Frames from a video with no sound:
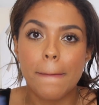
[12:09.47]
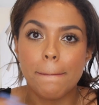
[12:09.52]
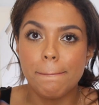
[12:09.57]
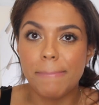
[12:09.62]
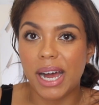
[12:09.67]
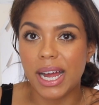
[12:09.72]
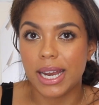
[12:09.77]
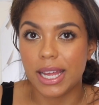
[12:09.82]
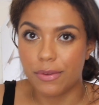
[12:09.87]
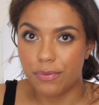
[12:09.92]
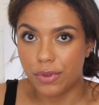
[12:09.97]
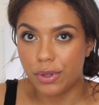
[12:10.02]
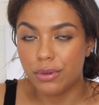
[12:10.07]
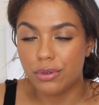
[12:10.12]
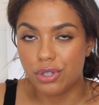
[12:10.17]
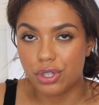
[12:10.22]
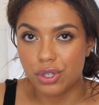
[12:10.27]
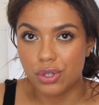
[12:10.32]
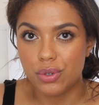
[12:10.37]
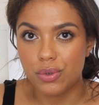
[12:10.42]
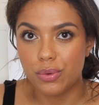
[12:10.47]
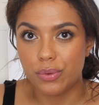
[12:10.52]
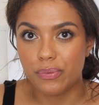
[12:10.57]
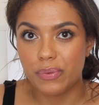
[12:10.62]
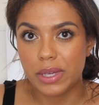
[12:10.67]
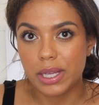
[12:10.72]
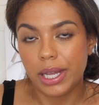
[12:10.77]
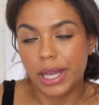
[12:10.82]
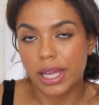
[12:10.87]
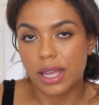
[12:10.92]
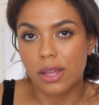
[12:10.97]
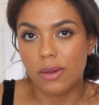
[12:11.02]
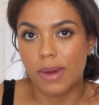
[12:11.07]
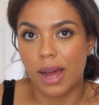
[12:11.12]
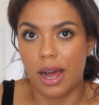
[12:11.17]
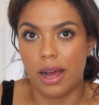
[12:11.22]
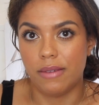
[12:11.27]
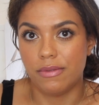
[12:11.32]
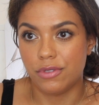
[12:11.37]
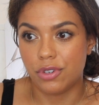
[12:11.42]
But if you do feel like you
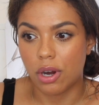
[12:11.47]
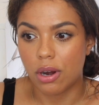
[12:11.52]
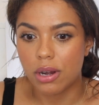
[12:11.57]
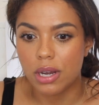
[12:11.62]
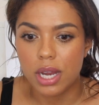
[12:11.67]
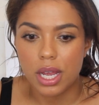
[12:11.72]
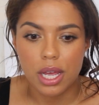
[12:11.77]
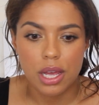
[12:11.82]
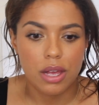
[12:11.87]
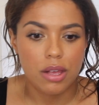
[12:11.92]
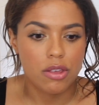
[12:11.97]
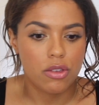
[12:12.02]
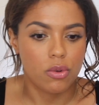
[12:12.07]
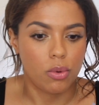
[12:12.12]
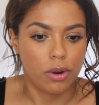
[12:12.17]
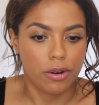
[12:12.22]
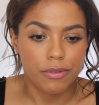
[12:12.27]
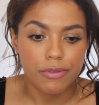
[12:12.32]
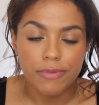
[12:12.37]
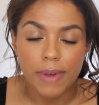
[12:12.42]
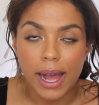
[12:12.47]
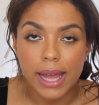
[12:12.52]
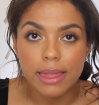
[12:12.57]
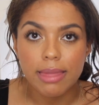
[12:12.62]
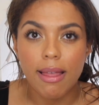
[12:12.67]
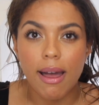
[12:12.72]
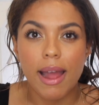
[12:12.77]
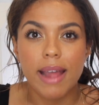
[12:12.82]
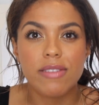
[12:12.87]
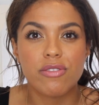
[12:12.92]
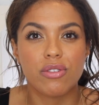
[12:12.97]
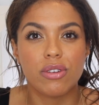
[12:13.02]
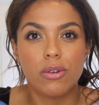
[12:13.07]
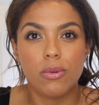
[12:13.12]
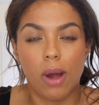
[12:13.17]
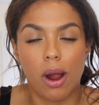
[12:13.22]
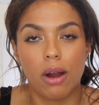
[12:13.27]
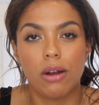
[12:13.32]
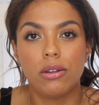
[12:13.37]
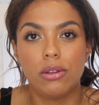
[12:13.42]
have darkness or fine lines or
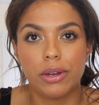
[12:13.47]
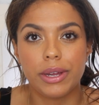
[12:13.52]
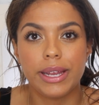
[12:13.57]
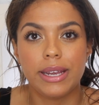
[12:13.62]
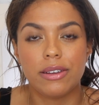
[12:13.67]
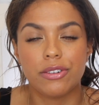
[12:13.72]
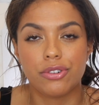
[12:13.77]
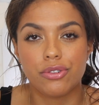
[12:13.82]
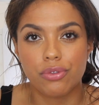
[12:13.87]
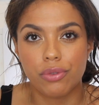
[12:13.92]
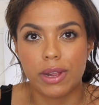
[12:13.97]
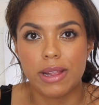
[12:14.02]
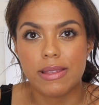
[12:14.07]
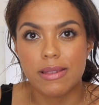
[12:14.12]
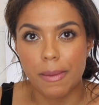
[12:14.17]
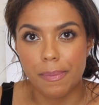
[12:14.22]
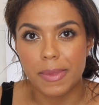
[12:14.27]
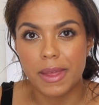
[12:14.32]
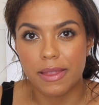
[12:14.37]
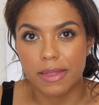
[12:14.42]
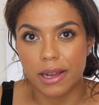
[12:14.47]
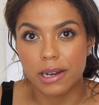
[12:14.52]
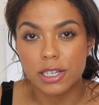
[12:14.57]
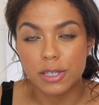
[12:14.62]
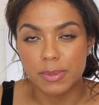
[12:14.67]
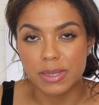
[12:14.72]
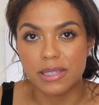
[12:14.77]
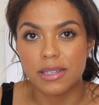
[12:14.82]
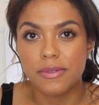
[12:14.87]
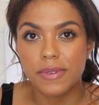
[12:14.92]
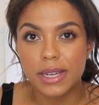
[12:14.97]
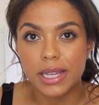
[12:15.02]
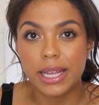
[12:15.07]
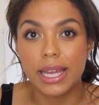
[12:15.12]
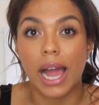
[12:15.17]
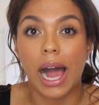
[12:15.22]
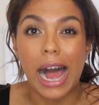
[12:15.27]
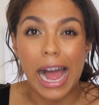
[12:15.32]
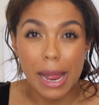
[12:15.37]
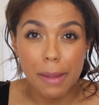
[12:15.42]
you are looking to treat something there
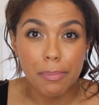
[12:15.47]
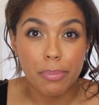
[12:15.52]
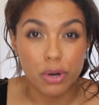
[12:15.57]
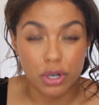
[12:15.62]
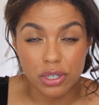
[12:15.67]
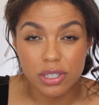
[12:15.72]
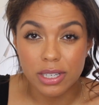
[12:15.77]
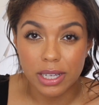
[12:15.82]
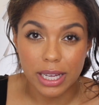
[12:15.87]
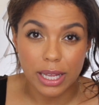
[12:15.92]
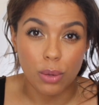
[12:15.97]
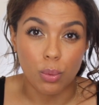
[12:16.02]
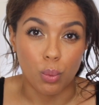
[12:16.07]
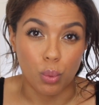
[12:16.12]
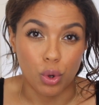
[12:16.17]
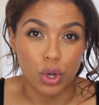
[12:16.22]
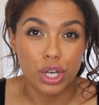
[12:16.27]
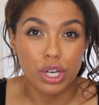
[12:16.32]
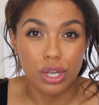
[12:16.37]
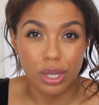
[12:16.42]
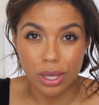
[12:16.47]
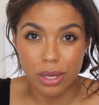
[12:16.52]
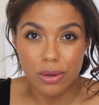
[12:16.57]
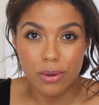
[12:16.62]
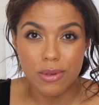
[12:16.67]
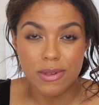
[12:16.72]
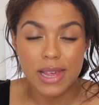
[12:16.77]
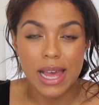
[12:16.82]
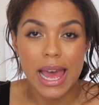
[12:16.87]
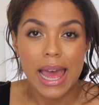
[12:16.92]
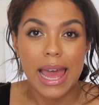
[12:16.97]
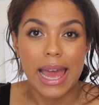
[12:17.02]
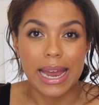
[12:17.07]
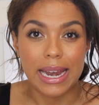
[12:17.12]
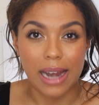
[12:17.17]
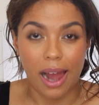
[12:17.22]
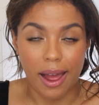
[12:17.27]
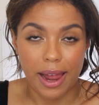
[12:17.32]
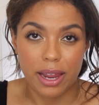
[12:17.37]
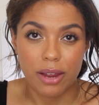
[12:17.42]
specifically, I personally would use
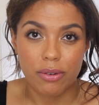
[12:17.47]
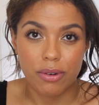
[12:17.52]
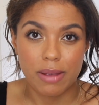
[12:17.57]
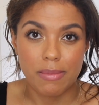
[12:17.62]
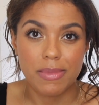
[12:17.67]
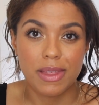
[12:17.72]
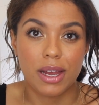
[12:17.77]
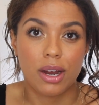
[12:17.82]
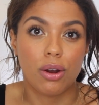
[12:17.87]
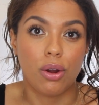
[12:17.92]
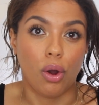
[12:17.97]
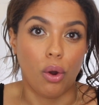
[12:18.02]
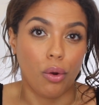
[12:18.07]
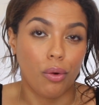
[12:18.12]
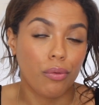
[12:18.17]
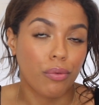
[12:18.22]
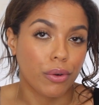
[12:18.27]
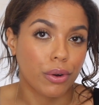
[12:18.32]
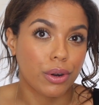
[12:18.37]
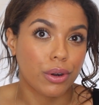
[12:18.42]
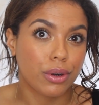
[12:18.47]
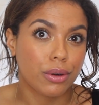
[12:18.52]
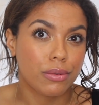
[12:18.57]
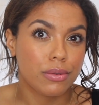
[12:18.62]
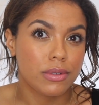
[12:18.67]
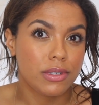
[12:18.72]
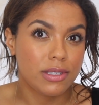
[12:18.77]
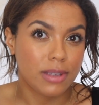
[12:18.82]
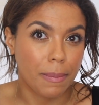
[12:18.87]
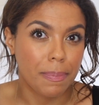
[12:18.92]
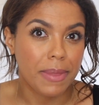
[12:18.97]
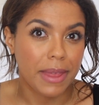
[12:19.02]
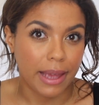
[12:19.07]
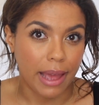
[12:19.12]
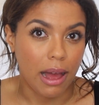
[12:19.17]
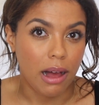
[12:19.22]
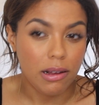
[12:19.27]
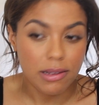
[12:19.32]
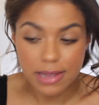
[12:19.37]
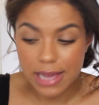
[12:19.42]
an eye cream there over
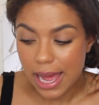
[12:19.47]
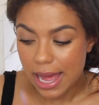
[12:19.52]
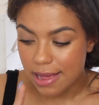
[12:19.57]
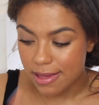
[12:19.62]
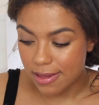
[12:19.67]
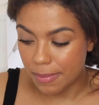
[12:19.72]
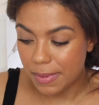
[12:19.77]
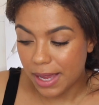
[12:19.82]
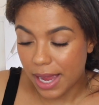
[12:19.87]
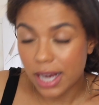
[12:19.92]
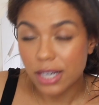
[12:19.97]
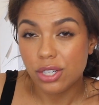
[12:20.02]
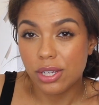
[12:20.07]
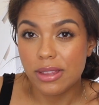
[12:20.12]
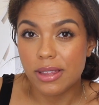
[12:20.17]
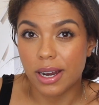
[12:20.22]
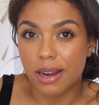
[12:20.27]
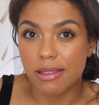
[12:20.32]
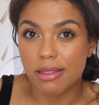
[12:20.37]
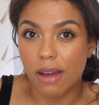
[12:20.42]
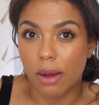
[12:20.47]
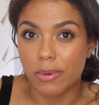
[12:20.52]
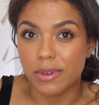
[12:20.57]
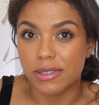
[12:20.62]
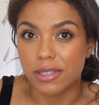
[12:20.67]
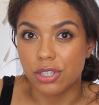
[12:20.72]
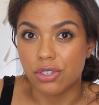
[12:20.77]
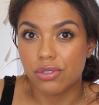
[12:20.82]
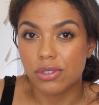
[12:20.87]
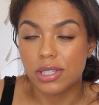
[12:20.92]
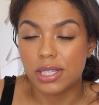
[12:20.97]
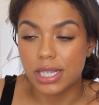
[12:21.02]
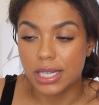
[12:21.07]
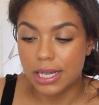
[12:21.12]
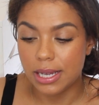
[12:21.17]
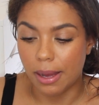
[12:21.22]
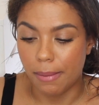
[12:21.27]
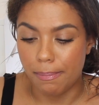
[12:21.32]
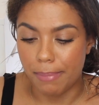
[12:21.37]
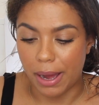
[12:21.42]
something else. Something actually that I thought was
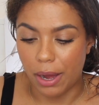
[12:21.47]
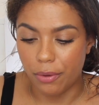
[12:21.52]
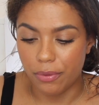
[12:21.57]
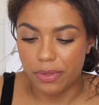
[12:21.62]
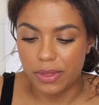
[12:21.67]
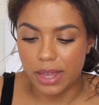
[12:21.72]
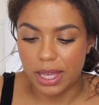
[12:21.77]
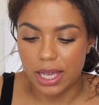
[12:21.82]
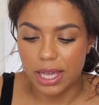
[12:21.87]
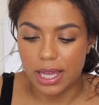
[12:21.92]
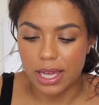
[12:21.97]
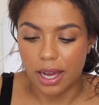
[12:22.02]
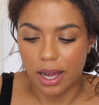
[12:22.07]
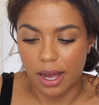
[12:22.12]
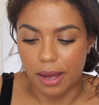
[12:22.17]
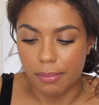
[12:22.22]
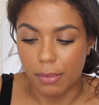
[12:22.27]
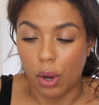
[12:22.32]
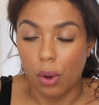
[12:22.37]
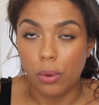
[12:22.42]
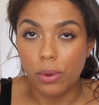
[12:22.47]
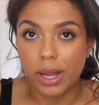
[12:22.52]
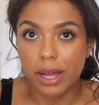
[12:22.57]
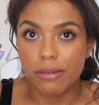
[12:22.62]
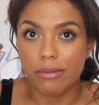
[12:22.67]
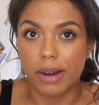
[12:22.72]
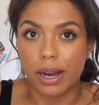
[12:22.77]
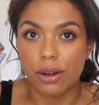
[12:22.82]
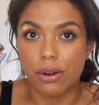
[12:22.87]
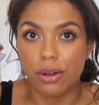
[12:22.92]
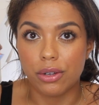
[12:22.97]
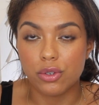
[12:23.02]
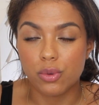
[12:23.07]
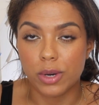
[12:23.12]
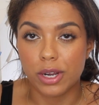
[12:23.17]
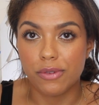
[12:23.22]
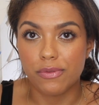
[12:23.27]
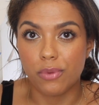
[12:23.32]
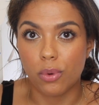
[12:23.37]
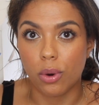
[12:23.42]
interesting about the um, Olay Retinol
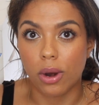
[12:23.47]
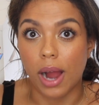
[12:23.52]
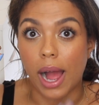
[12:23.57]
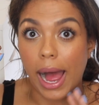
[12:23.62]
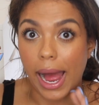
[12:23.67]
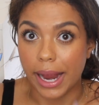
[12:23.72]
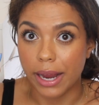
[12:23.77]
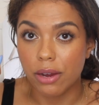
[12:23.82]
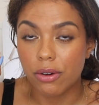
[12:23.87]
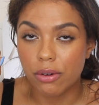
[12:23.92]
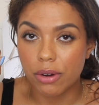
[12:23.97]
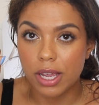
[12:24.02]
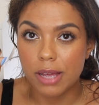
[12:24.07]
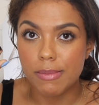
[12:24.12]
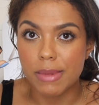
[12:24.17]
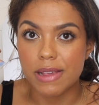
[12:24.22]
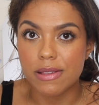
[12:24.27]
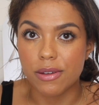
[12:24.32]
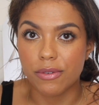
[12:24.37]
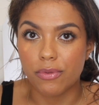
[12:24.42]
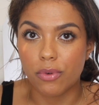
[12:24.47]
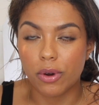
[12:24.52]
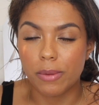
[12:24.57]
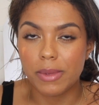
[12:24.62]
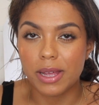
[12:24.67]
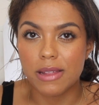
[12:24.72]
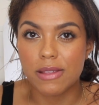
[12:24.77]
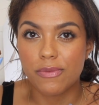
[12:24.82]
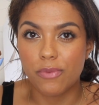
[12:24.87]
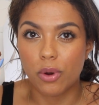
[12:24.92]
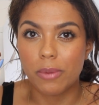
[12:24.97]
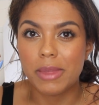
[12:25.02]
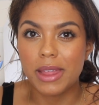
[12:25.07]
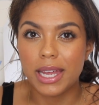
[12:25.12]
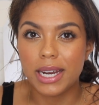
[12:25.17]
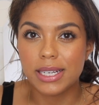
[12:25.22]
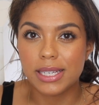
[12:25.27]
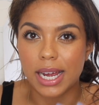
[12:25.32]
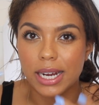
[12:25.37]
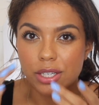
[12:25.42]
24 eye cream is it form it's
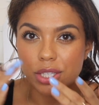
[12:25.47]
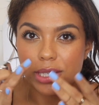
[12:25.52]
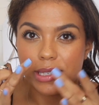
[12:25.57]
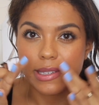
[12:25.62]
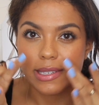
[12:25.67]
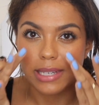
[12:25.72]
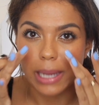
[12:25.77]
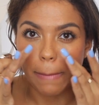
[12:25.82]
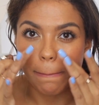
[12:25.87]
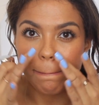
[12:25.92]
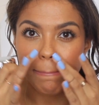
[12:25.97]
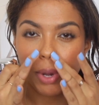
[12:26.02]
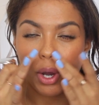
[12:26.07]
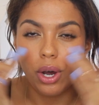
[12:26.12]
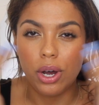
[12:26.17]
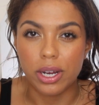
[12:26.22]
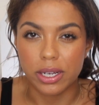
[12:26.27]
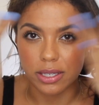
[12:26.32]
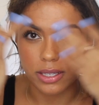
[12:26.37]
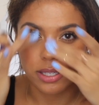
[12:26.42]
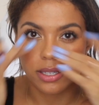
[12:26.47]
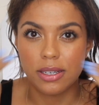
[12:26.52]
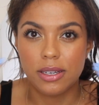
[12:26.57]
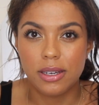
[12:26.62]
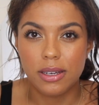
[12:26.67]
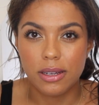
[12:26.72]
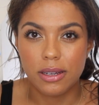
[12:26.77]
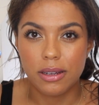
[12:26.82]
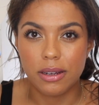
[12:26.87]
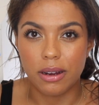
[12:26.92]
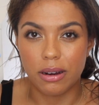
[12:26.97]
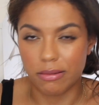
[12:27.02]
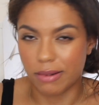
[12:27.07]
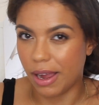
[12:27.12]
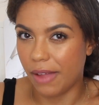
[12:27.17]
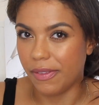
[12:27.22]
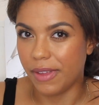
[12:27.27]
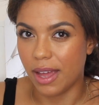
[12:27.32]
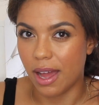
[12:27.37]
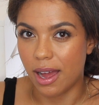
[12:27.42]
formulated to actually stay put
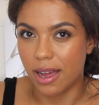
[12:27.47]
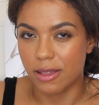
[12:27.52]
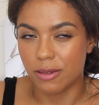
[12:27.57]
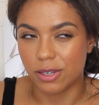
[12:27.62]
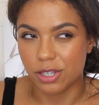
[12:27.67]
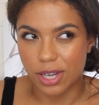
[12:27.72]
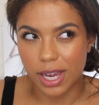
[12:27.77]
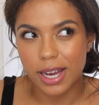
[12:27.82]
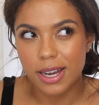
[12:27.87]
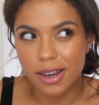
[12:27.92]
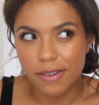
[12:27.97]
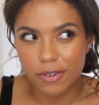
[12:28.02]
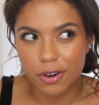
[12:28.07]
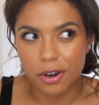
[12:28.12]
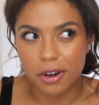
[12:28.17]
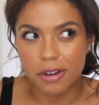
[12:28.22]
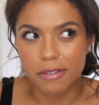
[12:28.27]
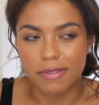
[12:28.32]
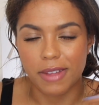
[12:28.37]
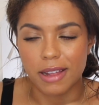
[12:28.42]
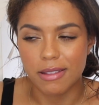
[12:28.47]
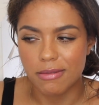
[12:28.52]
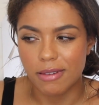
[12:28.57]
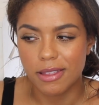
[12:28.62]
around the eyes, which I had never heard of that.